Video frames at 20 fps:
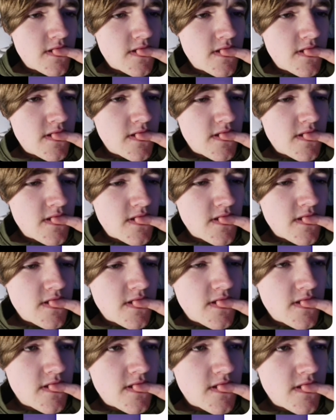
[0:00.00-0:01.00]

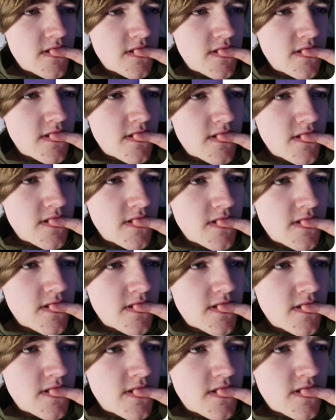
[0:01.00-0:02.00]

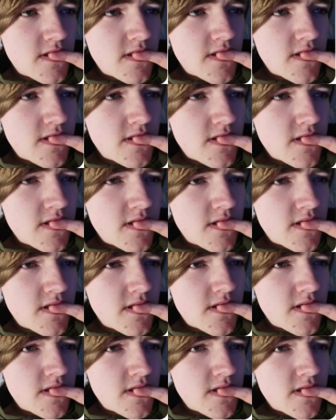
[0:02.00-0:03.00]

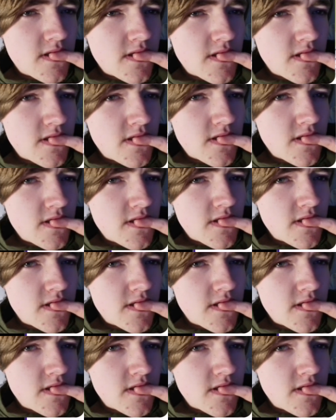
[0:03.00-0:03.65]
(no one is talking)